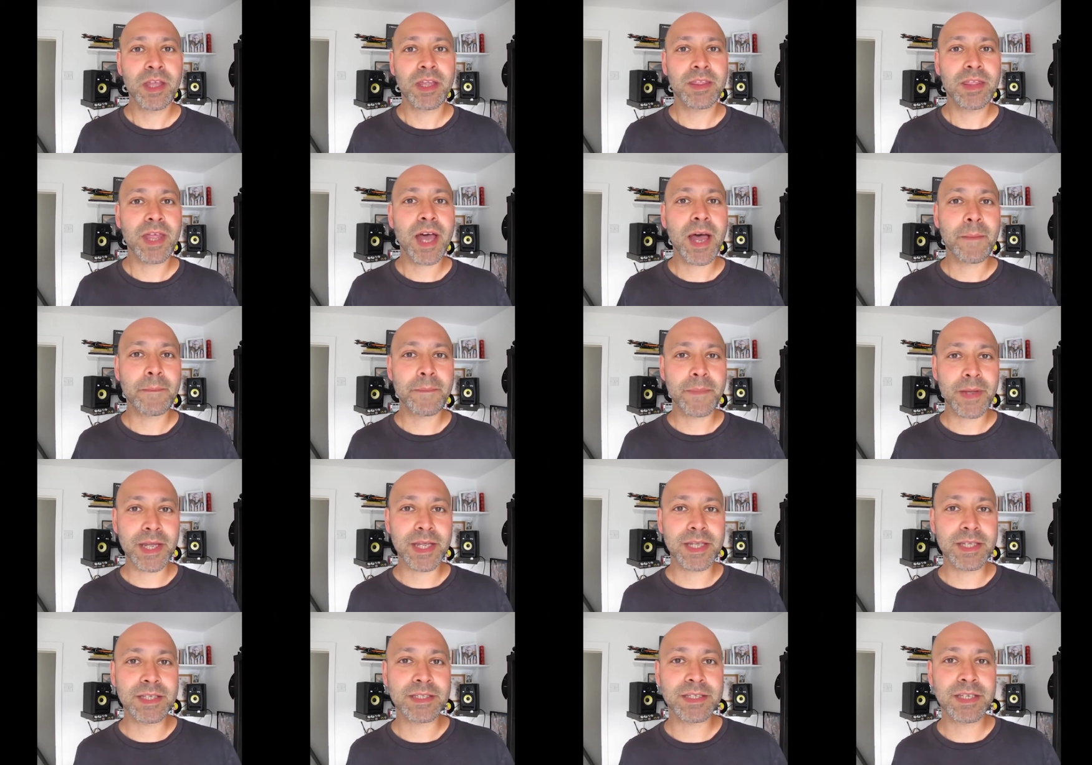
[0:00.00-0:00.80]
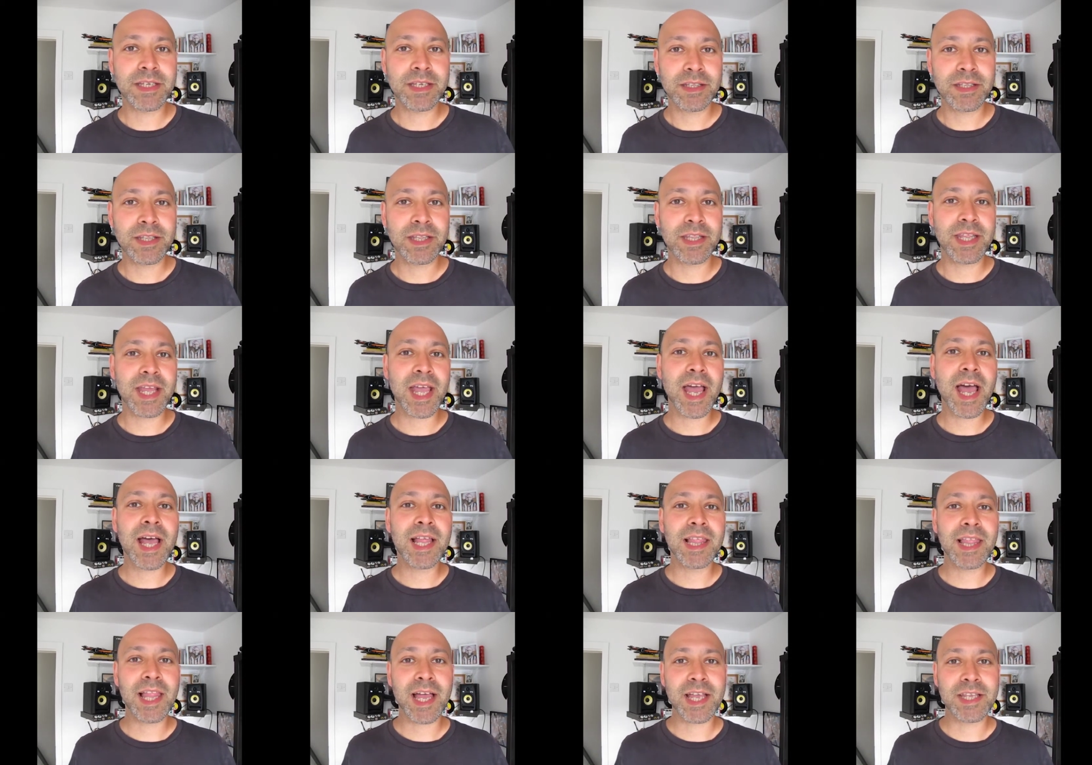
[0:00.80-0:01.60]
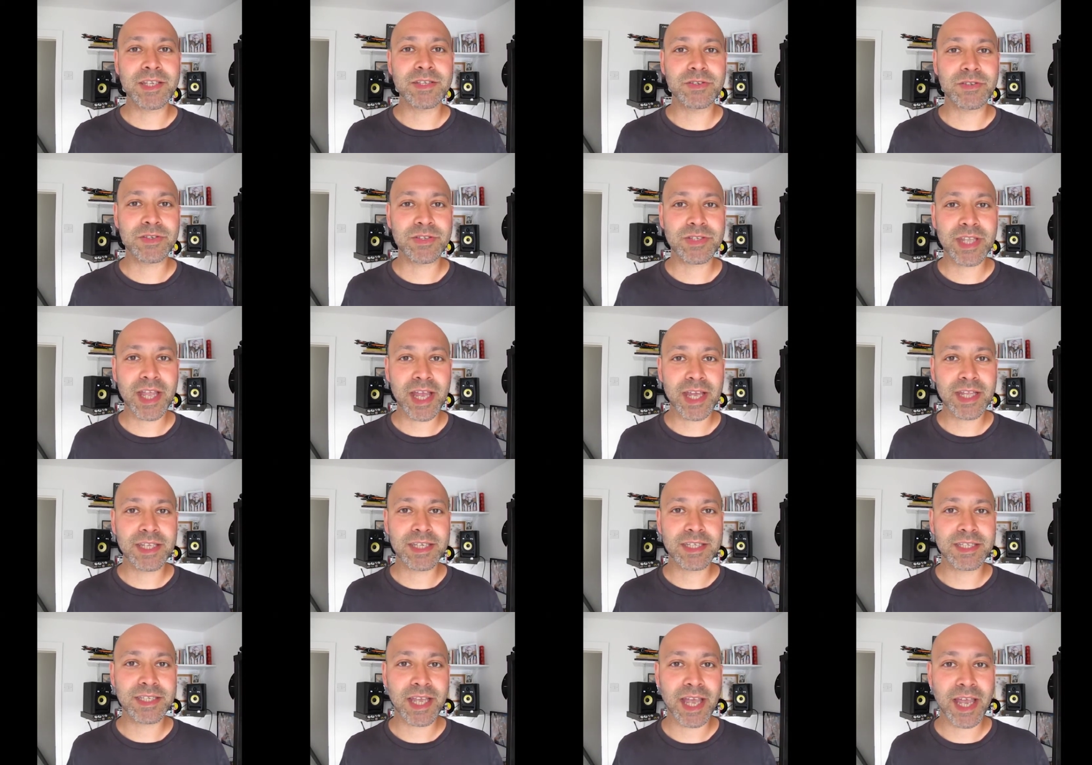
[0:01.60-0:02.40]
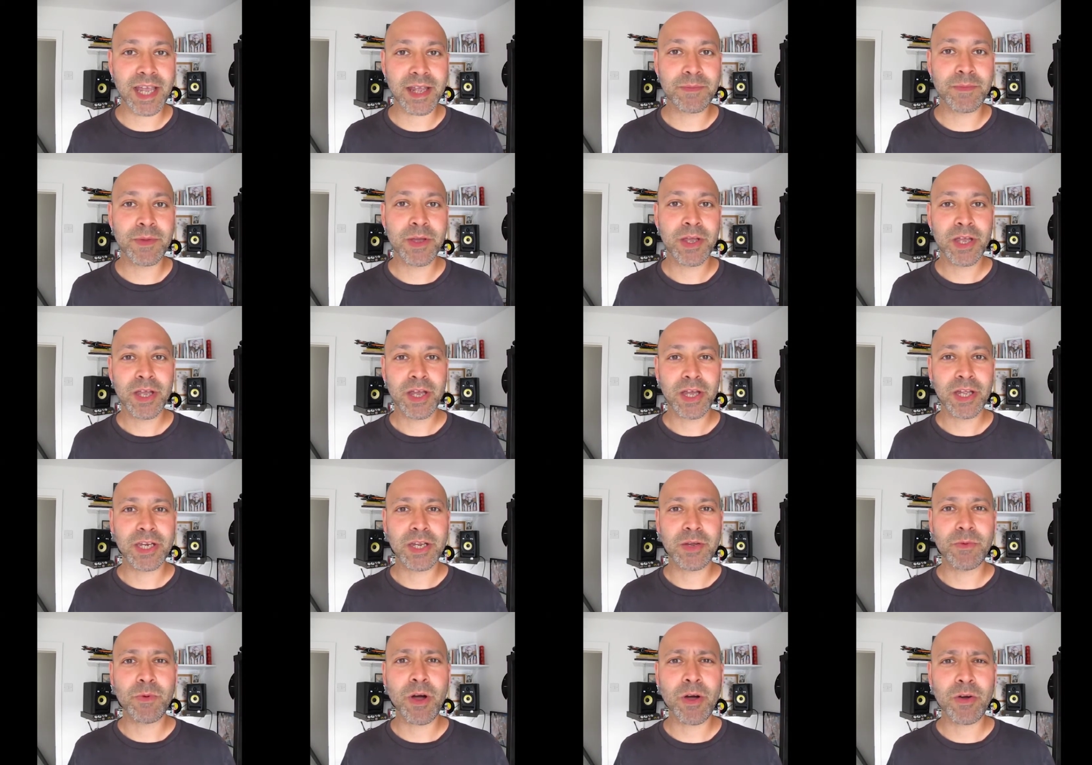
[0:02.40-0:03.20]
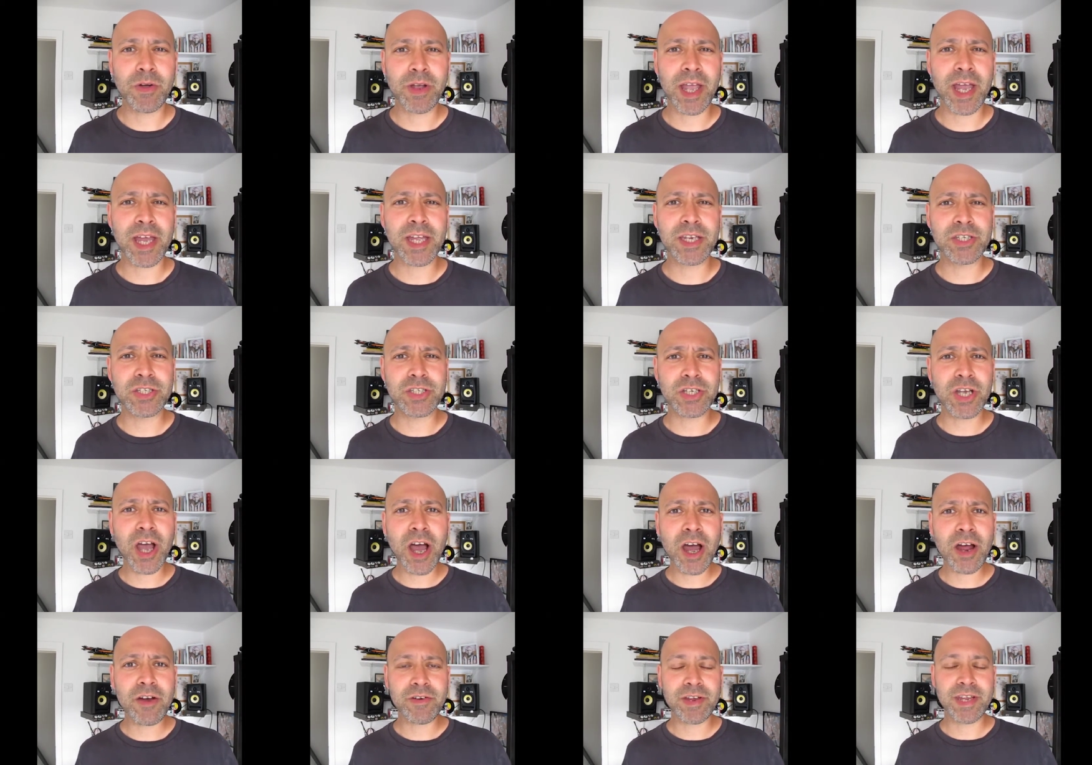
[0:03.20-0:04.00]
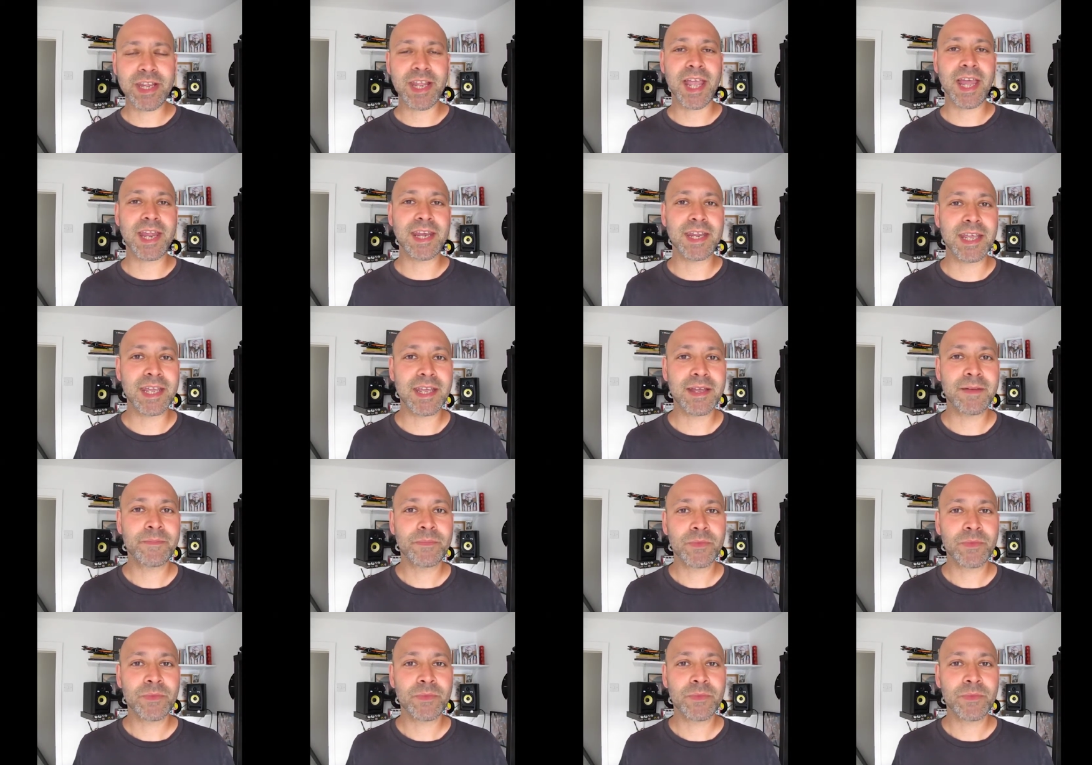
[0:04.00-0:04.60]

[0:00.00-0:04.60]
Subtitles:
that means that the eye lines will stay the same, and you won't get a jarring edit,